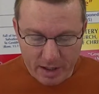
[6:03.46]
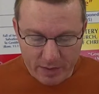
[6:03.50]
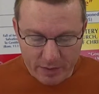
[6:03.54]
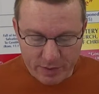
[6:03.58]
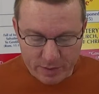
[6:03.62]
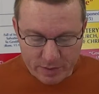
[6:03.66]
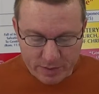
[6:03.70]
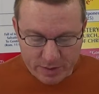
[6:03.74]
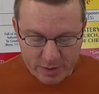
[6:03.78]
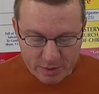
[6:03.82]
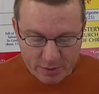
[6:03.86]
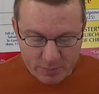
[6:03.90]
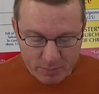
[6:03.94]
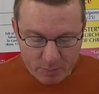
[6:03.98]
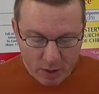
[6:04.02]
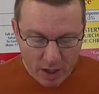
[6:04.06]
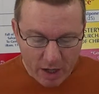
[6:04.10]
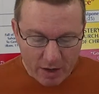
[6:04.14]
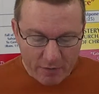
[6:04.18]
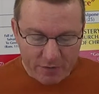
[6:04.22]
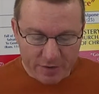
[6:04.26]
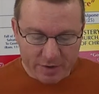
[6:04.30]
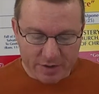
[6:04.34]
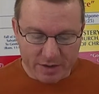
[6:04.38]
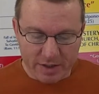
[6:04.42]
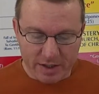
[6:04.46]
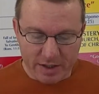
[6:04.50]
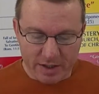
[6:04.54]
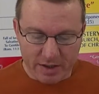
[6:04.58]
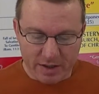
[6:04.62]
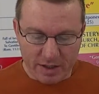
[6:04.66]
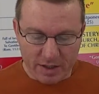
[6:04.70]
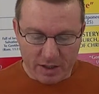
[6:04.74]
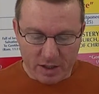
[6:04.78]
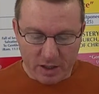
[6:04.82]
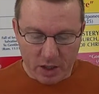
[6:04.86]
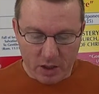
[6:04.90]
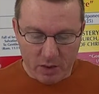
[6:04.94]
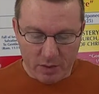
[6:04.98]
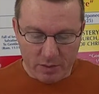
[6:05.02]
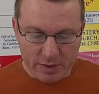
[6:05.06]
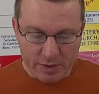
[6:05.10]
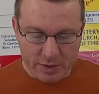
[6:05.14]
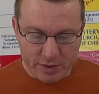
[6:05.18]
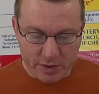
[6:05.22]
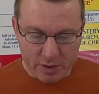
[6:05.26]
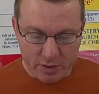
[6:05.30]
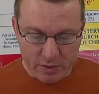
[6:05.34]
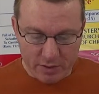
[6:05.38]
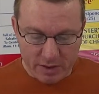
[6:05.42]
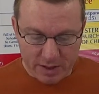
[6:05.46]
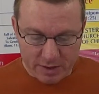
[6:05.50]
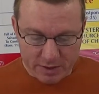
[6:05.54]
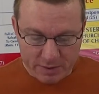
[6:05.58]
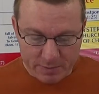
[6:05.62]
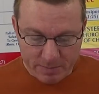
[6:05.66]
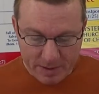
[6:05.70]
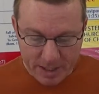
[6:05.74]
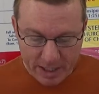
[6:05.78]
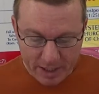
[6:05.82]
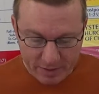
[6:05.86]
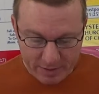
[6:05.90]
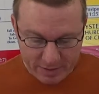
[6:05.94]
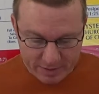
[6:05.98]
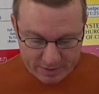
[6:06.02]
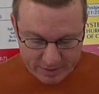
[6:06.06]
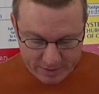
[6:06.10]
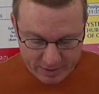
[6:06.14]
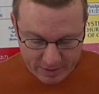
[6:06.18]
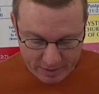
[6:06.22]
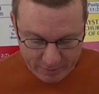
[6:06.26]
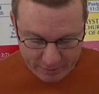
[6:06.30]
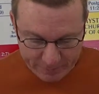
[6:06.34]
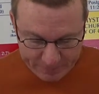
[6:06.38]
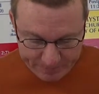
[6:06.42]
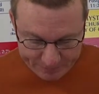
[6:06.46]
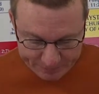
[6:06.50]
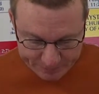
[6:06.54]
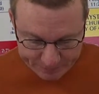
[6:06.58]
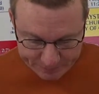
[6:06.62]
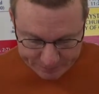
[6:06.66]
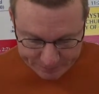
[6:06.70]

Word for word: There's this prophecy that goes to his parents here